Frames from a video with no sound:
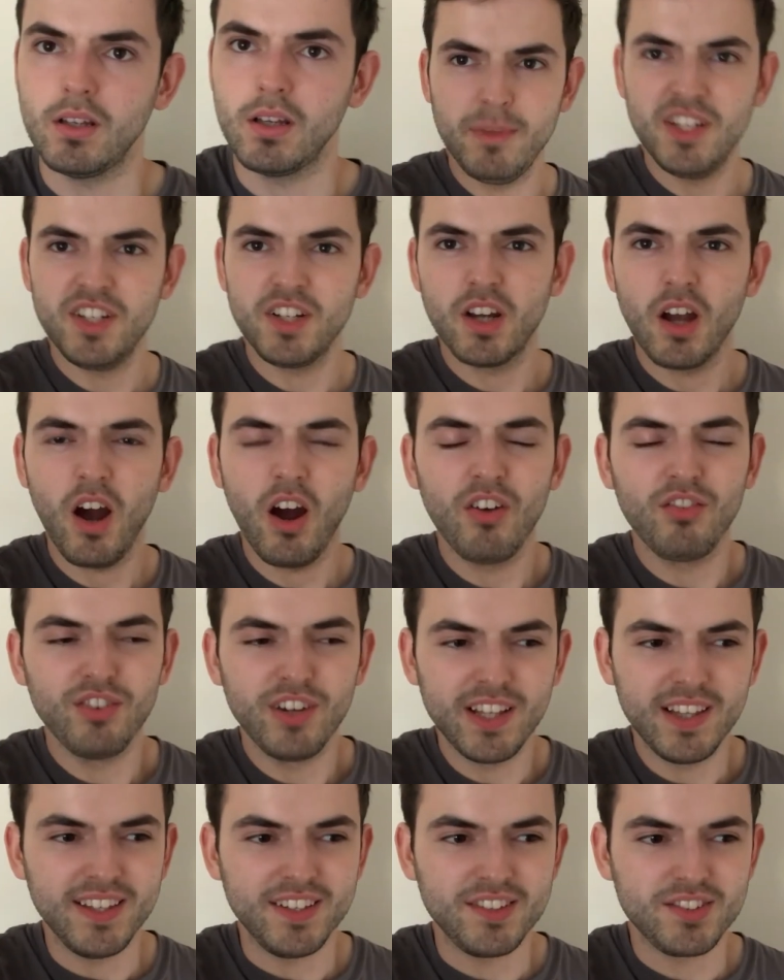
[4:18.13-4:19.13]
I mean, you can't
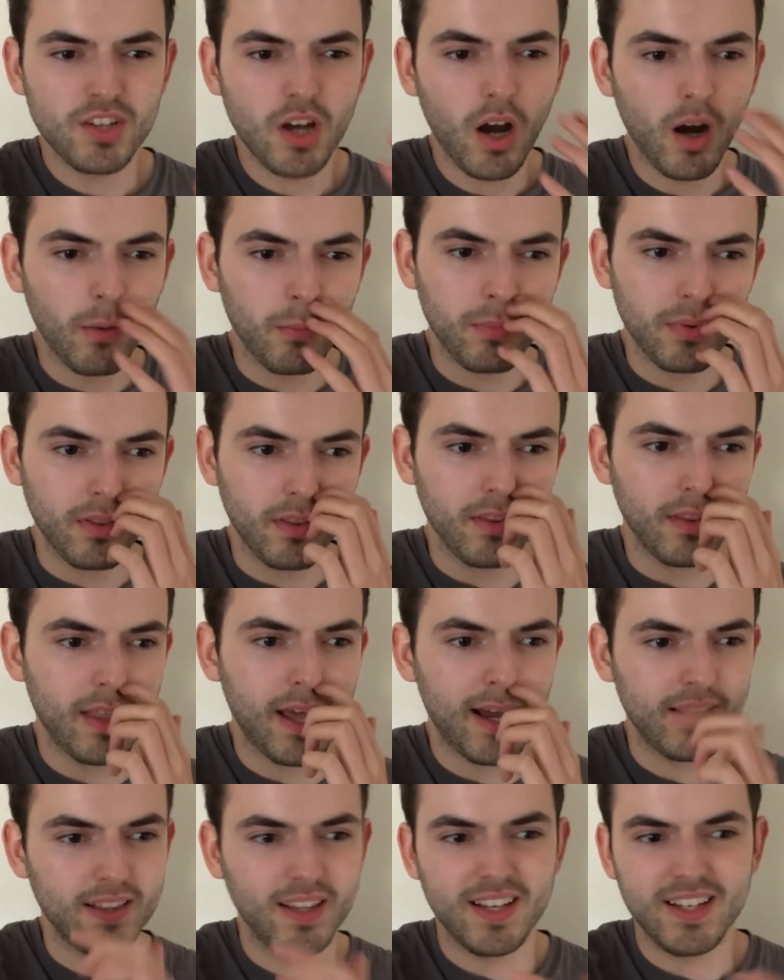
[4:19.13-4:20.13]
really top
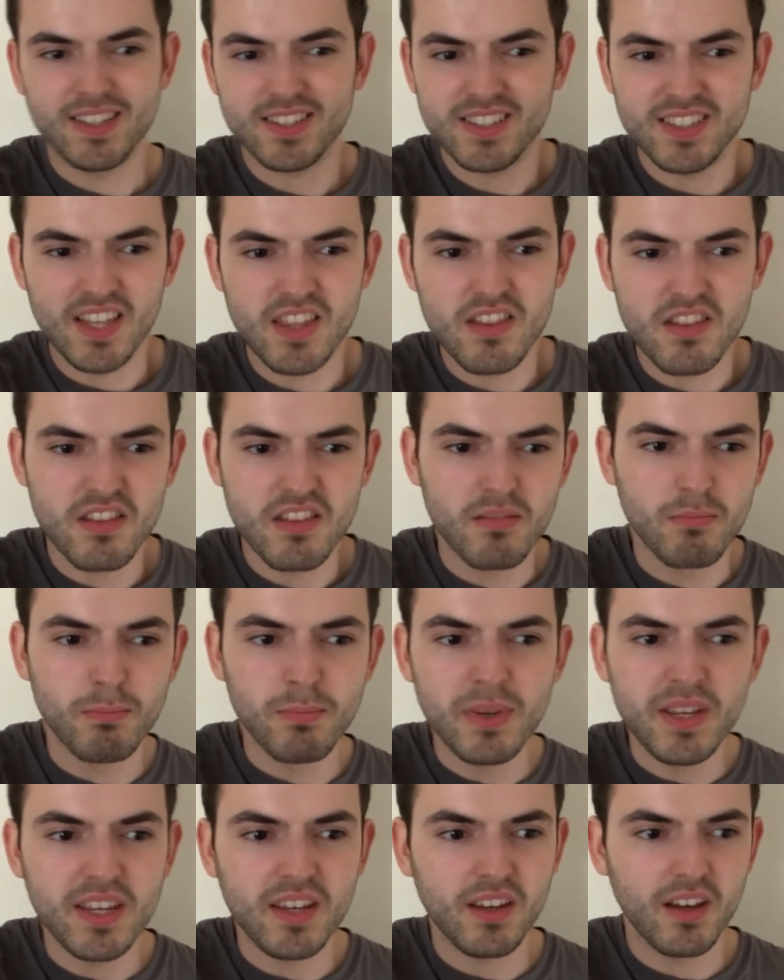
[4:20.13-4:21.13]
that like synth
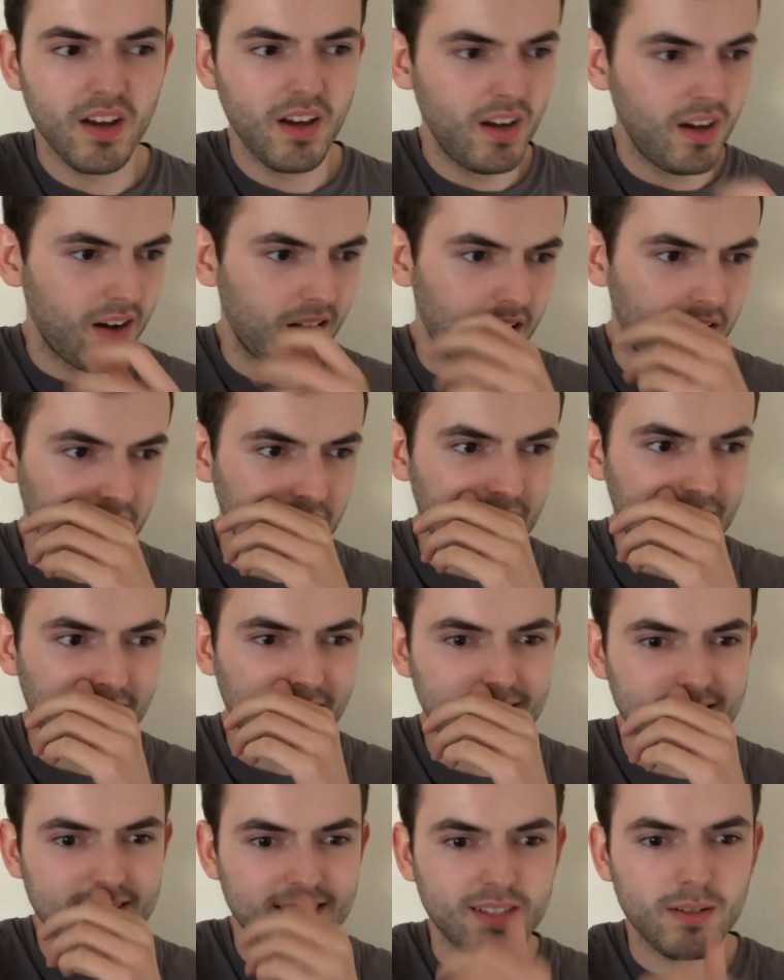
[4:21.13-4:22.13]
beat on
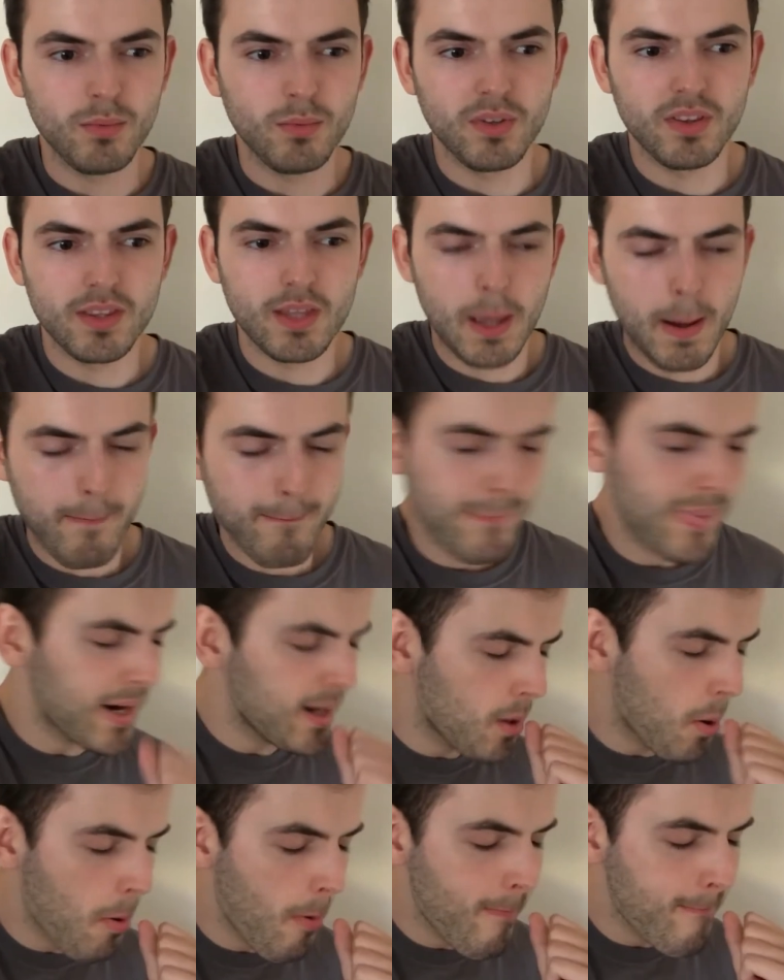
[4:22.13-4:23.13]
Icey with that
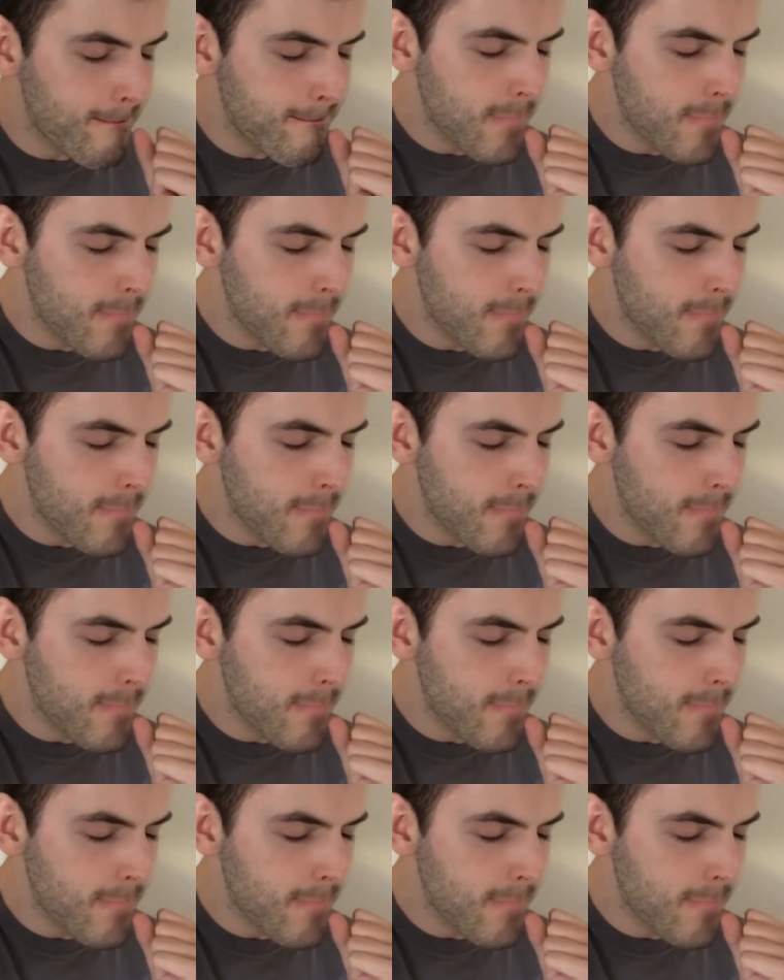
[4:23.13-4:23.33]
bow,